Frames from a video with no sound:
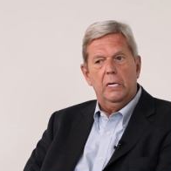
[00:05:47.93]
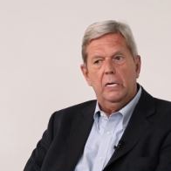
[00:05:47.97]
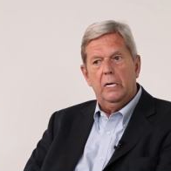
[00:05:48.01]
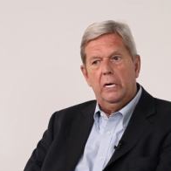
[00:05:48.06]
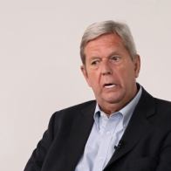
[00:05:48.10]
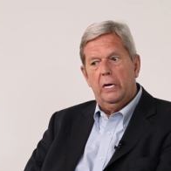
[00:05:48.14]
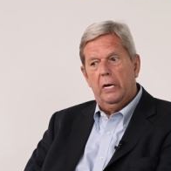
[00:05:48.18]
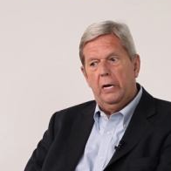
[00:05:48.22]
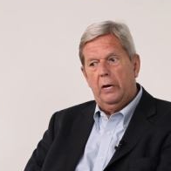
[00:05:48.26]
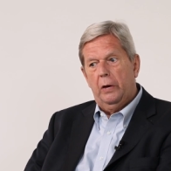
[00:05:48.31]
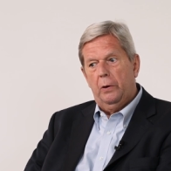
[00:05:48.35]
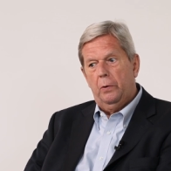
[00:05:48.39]

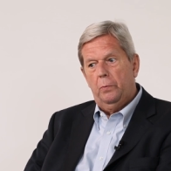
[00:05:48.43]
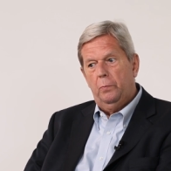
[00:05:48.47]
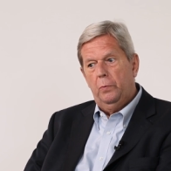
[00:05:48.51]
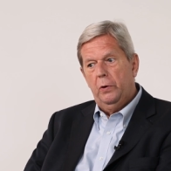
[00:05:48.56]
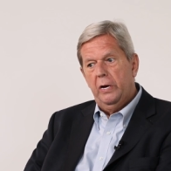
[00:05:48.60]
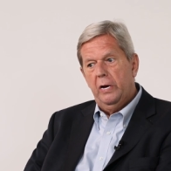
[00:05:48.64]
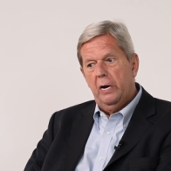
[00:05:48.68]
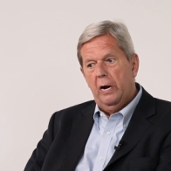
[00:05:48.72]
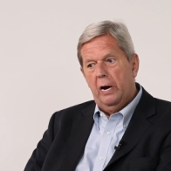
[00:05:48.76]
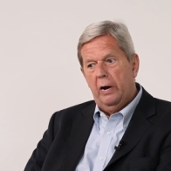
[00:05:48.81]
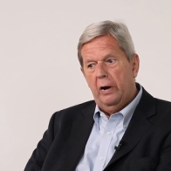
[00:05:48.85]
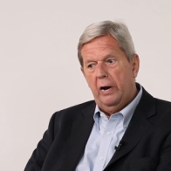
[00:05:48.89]
Uh,
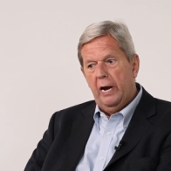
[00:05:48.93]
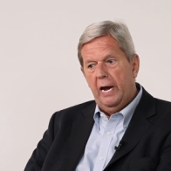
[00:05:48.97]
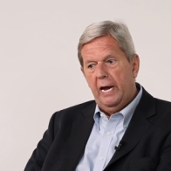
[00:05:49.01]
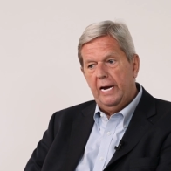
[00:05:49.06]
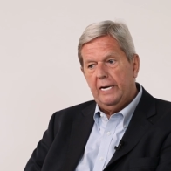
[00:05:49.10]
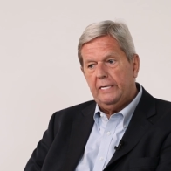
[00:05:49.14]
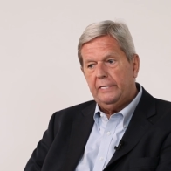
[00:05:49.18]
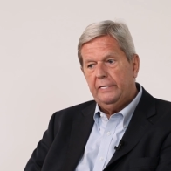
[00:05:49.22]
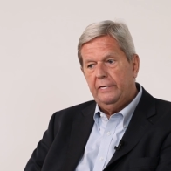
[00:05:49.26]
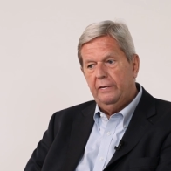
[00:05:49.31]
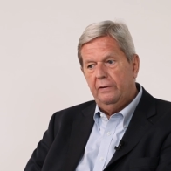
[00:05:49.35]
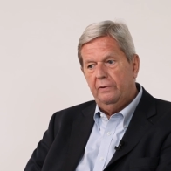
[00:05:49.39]
we are
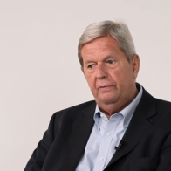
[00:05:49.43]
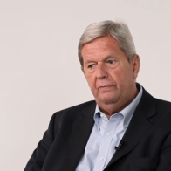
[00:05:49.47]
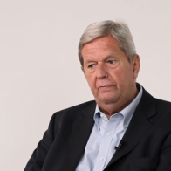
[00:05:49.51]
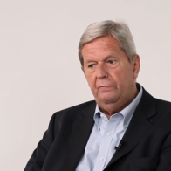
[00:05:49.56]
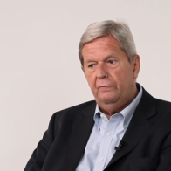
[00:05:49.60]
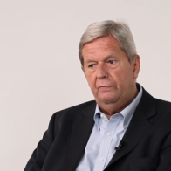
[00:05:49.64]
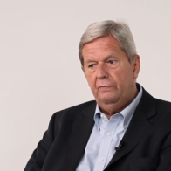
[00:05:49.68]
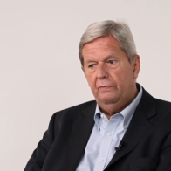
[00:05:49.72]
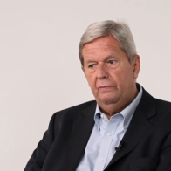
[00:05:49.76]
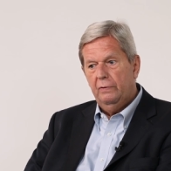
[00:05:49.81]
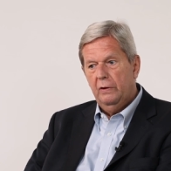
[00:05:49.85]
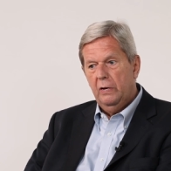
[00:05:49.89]
active
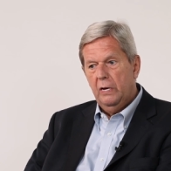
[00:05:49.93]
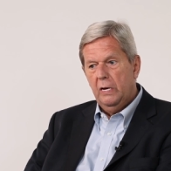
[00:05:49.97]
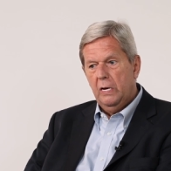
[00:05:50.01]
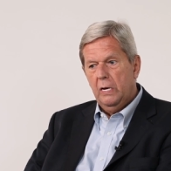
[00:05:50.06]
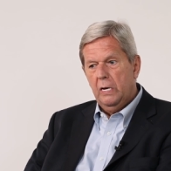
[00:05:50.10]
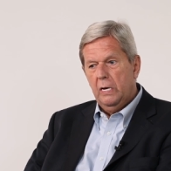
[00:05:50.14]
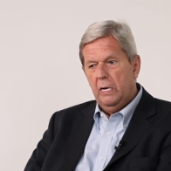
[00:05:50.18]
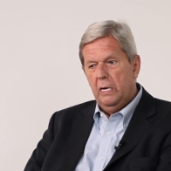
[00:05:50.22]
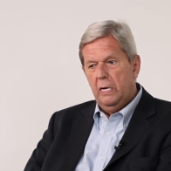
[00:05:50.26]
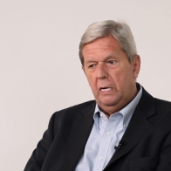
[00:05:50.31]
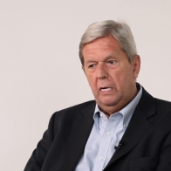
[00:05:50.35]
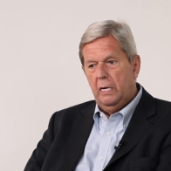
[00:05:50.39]

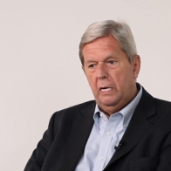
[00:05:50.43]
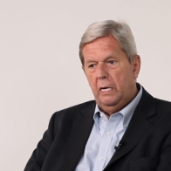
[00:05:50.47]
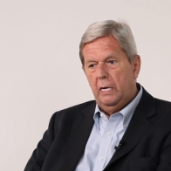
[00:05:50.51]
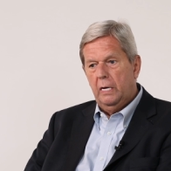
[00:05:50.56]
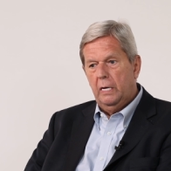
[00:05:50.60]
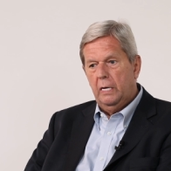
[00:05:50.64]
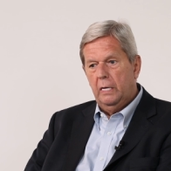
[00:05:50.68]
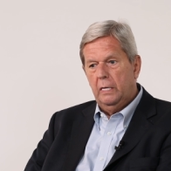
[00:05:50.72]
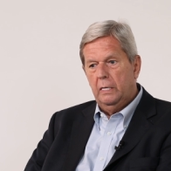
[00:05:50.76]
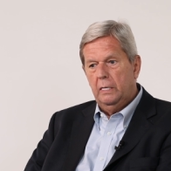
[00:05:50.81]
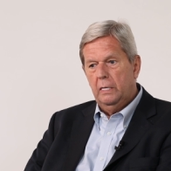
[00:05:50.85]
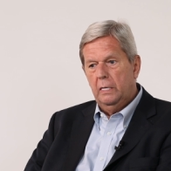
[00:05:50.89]

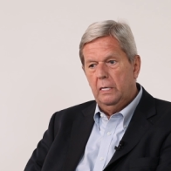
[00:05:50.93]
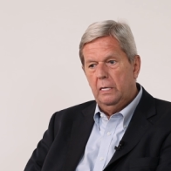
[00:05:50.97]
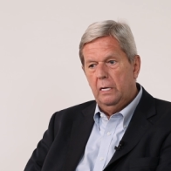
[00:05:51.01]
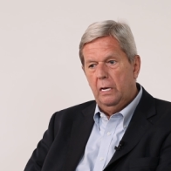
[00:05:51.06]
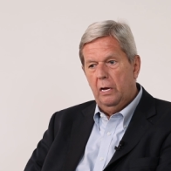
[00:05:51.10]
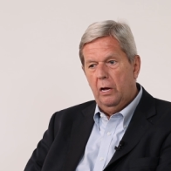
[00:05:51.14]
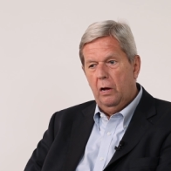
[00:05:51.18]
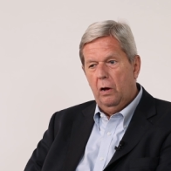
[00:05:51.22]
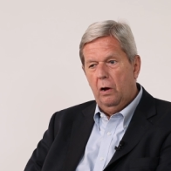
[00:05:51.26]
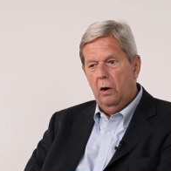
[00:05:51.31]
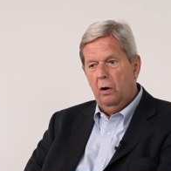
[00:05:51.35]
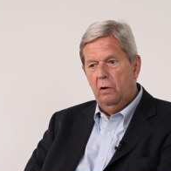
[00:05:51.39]
in
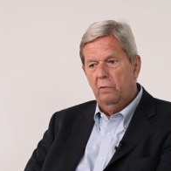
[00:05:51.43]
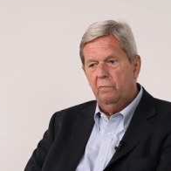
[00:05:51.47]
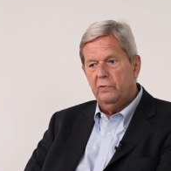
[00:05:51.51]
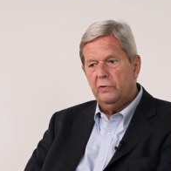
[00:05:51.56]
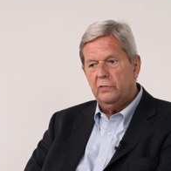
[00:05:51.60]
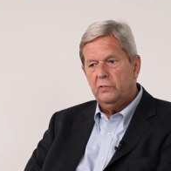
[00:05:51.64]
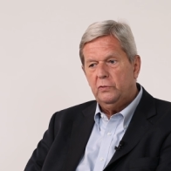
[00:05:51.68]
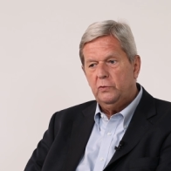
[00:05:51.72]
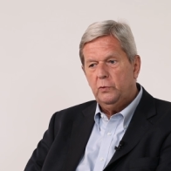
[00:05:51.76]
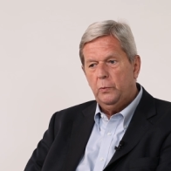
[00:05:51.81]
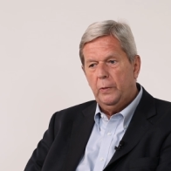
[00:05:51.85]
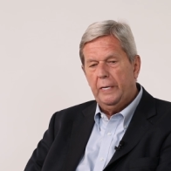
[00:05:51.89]
uh,
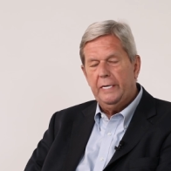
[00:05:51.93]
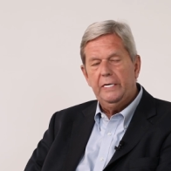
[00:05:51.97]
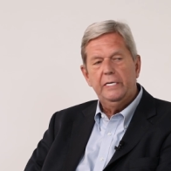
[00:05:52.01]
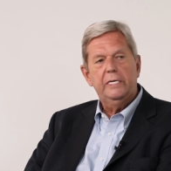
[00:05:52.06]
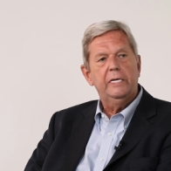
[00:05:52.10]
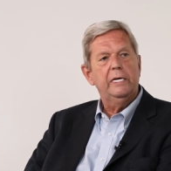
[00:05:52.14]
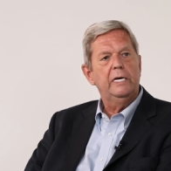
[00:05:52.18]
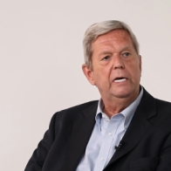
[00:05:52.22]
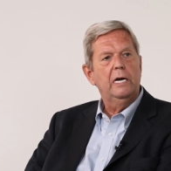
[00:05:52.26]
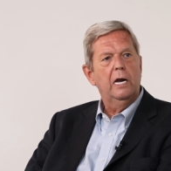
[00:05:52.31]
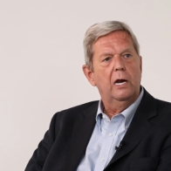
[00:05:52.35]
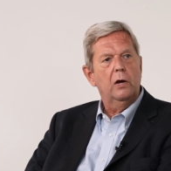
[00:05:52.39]
over
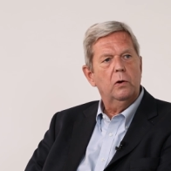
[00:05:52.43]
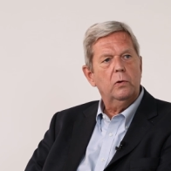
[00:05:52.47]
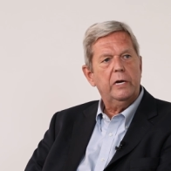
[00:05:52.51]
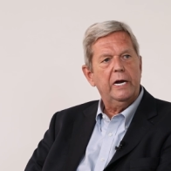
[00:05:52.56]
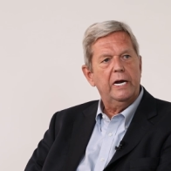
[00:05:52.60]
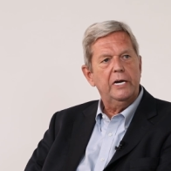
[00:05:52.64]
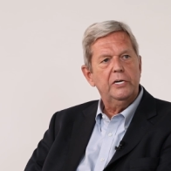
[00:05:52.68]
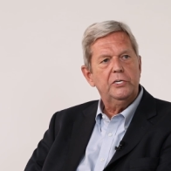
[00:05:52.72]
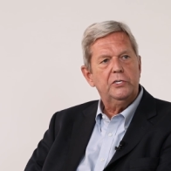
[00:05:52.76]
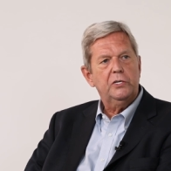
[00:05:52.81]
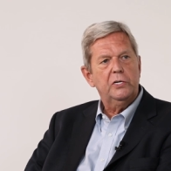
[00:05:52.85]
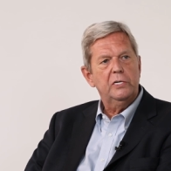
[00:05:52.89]
20
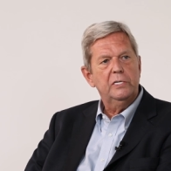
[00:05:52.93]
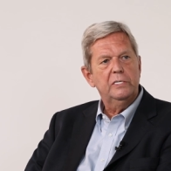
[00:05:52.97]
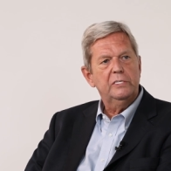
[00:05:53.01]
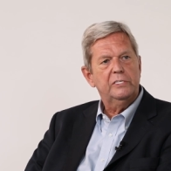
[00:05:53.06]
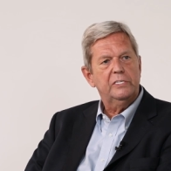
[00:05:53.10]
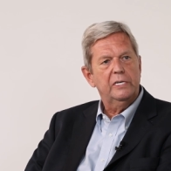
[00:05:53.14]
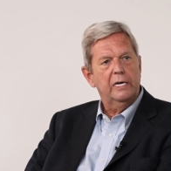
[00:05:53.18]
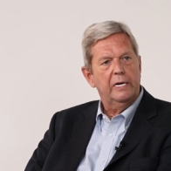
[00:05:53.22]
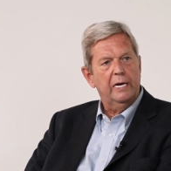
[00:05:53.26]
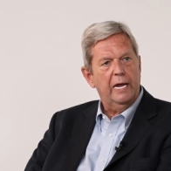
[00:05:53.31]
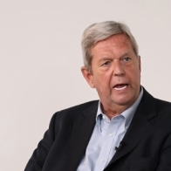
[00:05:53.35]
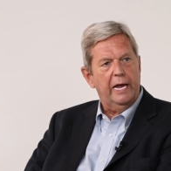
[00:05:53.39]

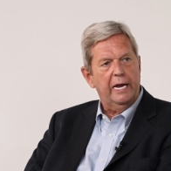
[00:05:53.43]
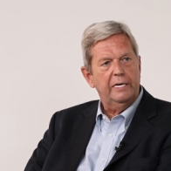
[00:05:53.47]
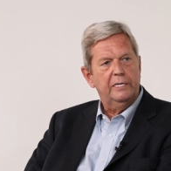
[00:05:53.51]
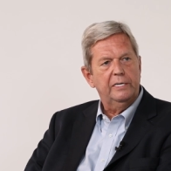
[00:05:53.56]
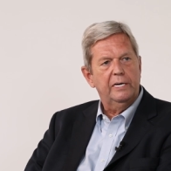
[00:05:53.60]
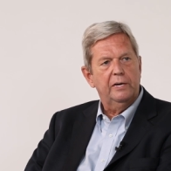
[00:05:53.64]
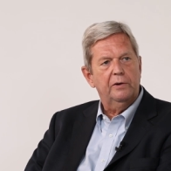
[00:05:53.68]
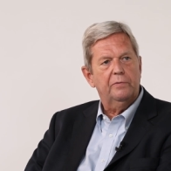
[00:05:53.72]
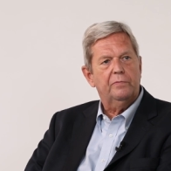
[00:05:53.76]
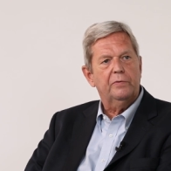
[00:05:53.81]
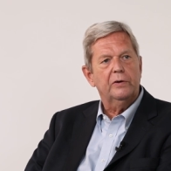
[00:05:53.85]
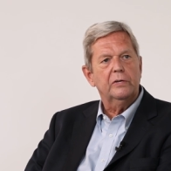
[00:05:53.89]
locations in
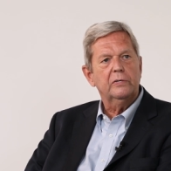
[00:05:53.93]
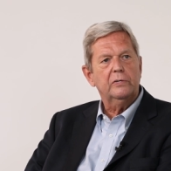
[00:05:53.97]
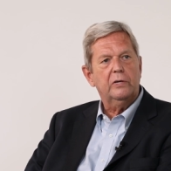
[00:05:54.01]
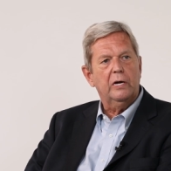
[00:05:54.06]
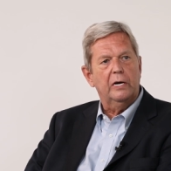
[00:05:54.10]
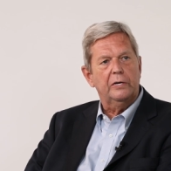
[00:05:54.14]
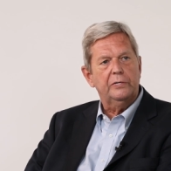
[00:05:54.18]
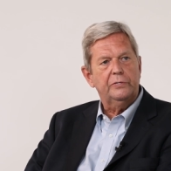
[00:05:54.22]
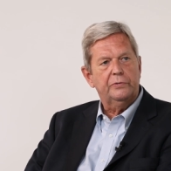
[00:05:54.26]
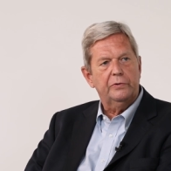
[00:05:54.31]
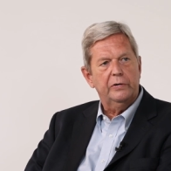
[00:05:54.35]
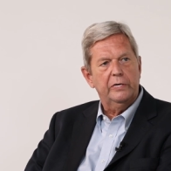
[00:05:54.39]
eight different
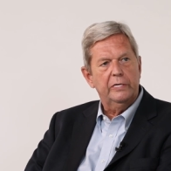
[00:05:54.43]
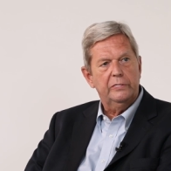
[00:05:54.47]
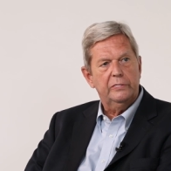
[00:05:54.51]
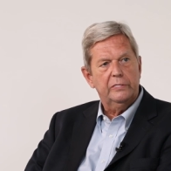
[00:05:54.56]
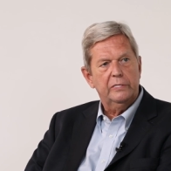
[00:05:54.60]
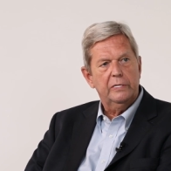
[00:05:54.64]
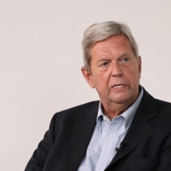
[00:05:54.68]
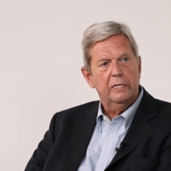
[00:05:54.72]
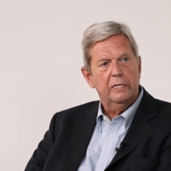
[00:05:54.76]
countries.